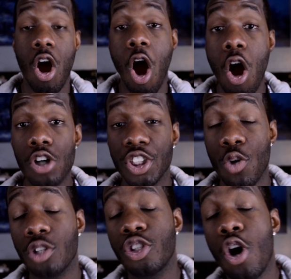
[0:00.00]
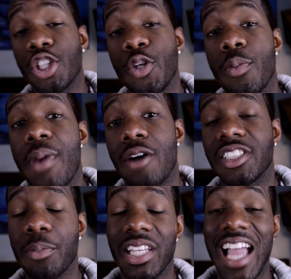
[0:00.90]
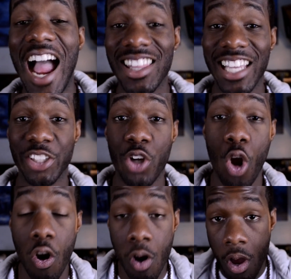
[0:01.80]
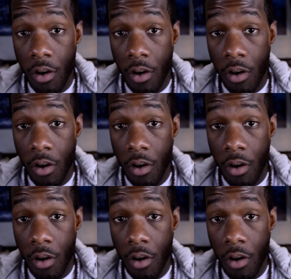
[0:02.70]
Also, I'll talk to you about something I like to call